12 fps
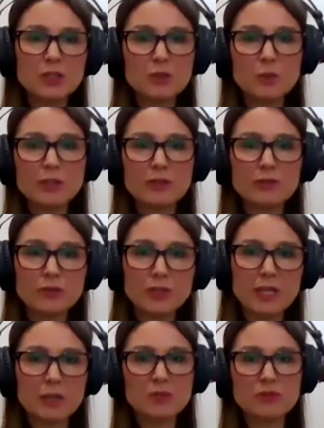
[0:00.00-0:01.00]
to know where your
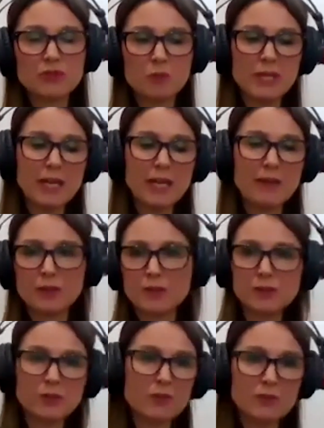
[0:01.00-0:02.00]
food comes from and
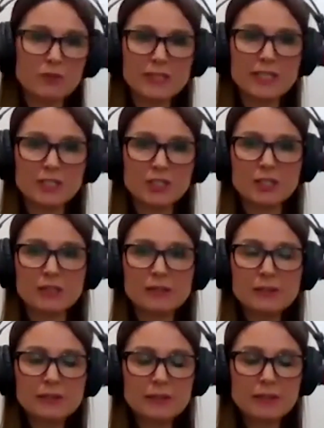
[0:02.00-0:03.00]
having those
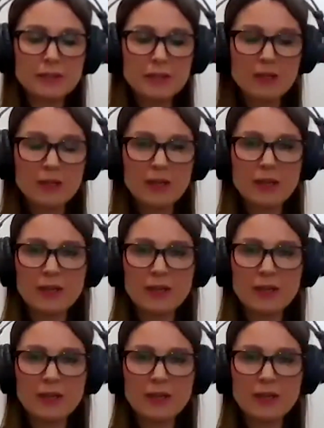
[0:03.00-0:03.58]
conversations.